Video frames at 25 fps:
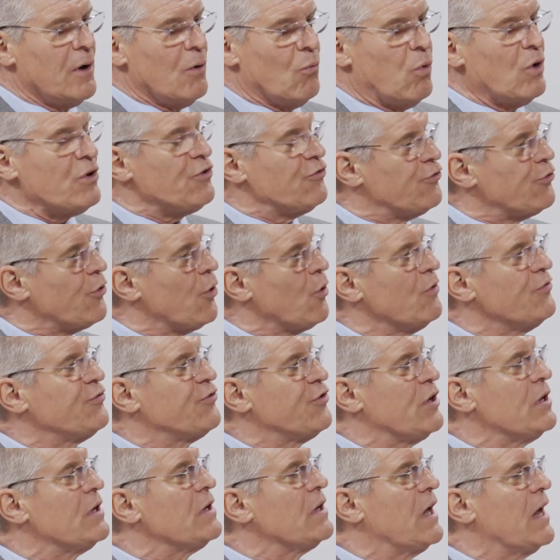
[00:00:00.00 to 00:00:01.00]
what drove
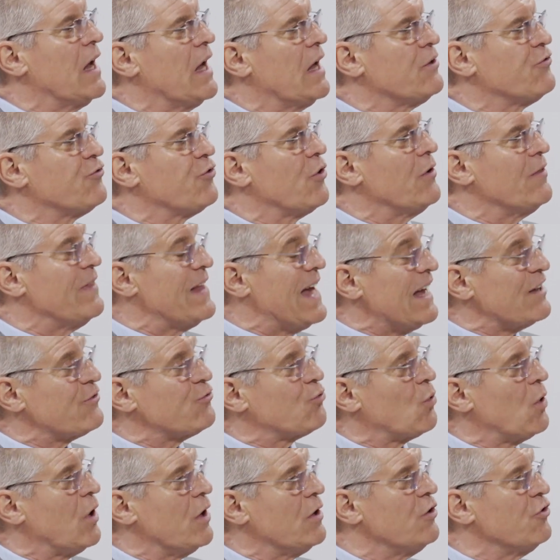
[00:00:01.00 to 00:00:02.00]
skin cancer, and
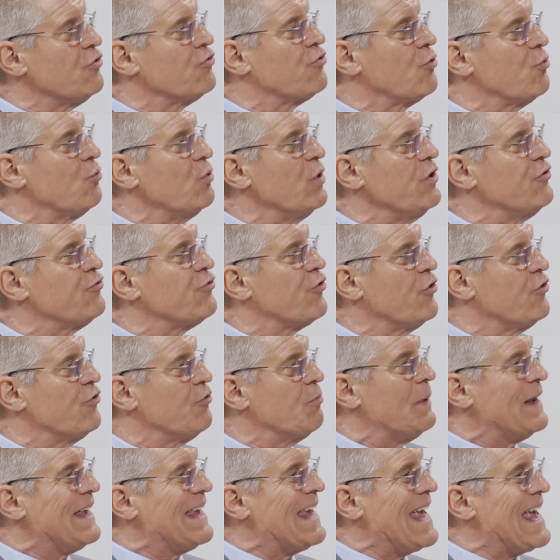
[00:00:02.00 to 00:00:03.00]
that's where our initial
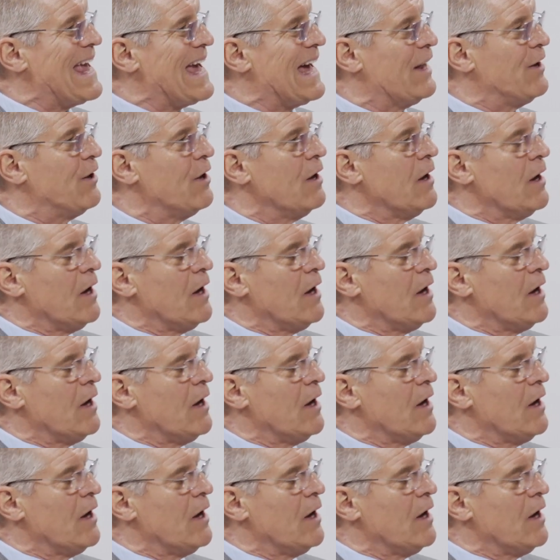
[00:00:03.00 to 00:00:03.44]
research began.